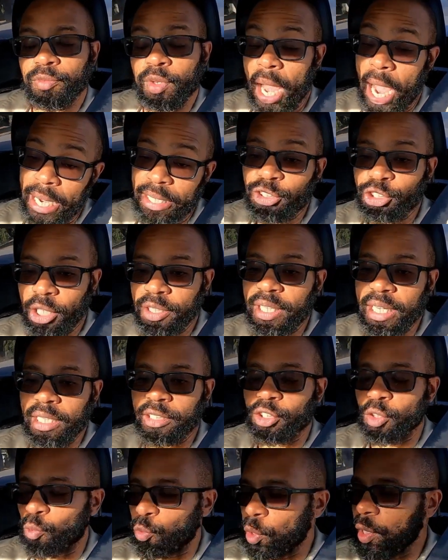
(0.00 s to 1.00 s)
Actually, I think
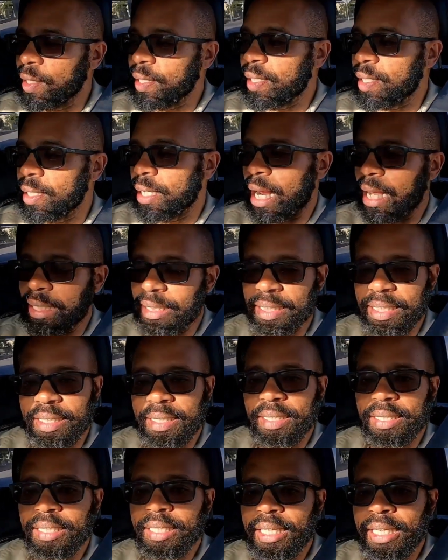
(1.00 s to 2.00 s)
it's a really good
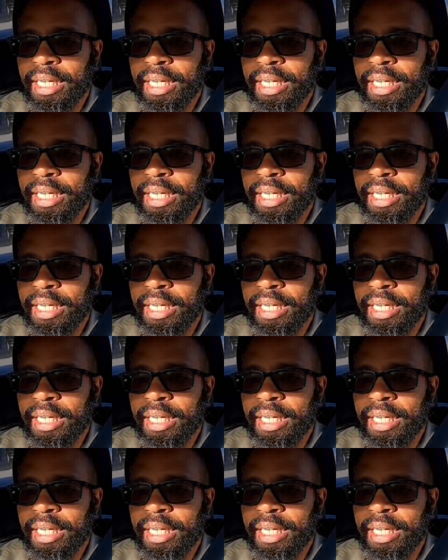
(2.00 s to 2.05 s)
idea.